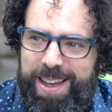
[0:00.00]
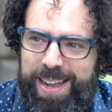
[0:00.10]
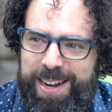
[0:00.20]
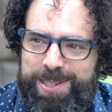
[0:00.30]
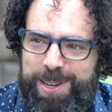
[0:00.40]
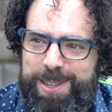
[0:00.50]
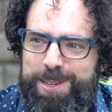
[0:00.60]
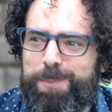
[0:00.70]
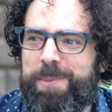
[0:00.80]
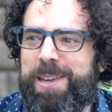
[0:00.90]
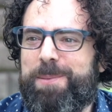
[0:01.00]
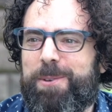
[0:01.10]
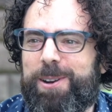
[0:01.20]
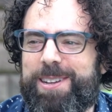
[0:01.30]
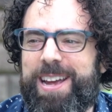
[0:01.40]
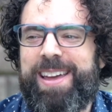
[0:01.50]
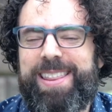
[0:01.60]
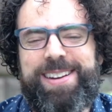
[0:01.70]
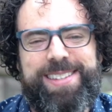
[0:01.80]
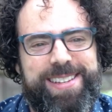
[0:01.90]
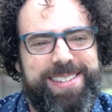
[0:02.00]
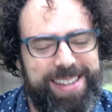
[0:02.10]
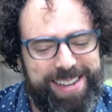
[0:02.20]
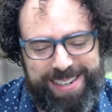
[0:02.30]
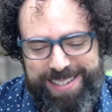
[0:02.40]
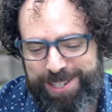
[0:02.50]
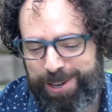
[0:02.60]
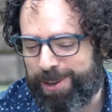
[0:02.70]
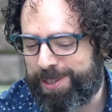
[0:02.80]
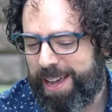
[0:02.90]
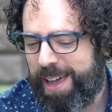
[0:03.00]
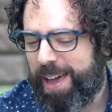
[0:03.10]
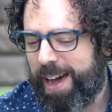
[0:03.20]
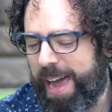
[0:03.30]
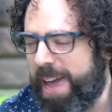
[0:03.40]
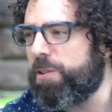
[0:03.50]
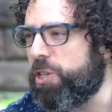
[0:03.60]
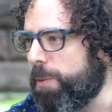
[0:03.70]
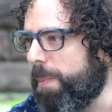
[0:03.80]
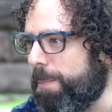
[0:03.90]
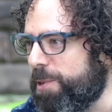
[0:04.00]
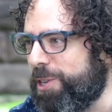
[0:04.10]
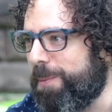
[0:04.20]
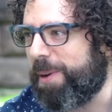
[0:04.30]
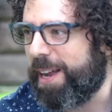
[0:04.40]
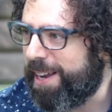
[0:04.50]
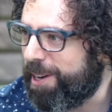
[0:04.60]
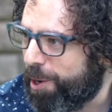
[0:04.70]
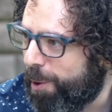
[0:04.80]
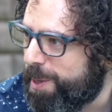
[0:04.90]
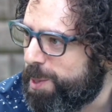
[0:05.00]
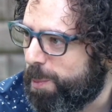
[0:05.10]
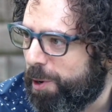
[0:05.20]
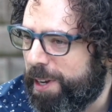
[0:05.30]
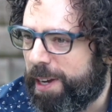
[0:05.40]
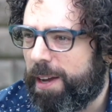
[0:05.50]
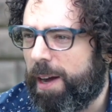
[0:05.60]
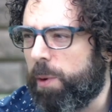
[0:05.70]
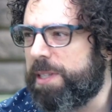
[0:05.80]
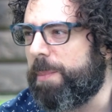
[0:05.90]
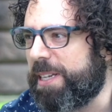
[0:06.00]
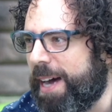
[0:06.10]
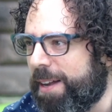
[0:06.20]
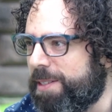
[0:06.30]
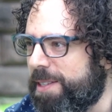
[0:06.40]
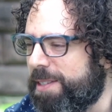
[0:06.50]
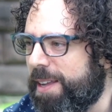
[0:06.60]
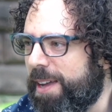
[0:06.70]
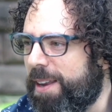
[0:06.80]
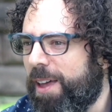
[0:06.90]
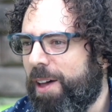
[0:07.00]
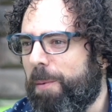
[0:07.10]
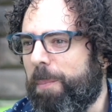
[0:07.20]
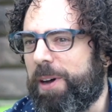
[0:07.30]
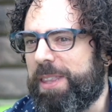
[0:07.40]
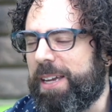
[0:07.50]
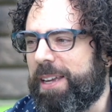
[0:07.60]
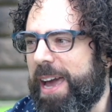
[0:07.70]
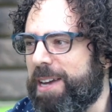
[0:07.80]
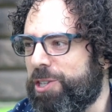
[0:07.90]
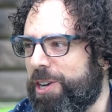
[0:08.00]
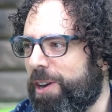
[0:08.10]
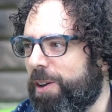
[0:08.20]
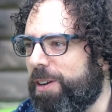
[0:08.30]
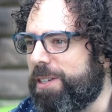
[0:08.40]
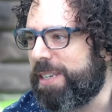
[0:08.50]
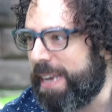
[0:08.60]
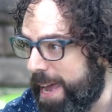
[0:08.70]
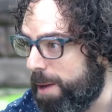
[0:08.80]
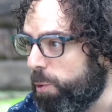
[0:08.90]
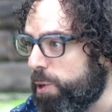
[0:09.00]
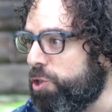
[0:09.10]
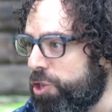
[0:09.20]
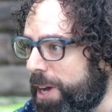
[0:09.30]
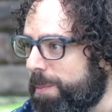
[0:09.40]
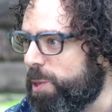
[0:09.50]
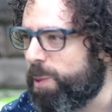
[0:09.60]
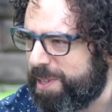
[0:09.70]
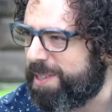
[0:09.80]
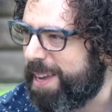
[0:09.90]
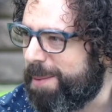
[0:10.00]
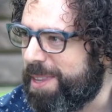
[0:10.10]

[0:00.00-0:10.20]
And I saw this meme where there's this lady and she goes, I have a gym membership, but I didn't go this morning. I went to McDonald's instead, but the cashier's name was Jim, so it's the same